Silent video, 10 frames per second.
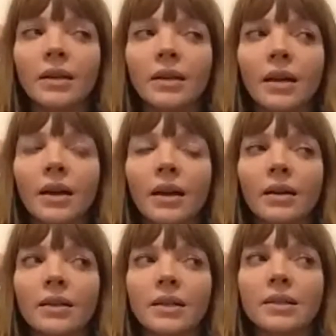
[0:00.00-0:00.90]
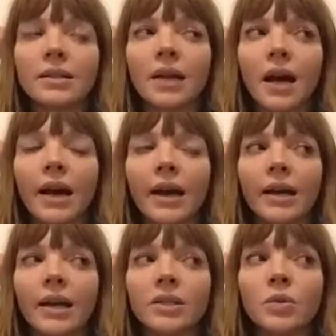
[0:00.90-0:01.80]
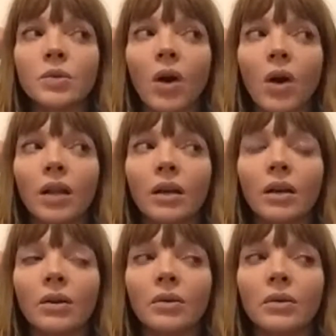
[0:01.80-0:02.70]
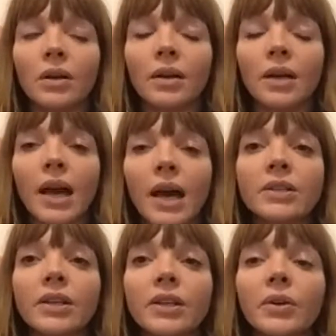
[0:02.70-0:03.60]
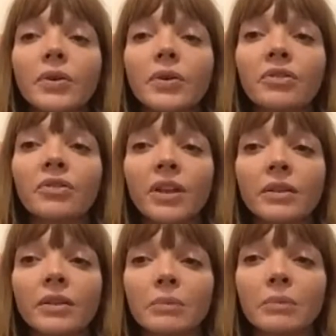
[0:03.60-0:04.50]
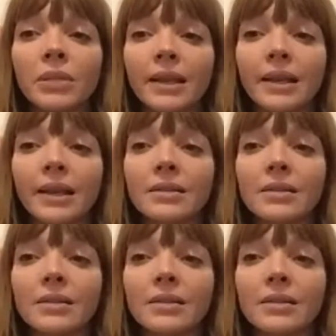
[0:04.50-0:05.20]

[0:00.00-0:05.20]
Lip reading: a sigh, a swallow, until you feel complete.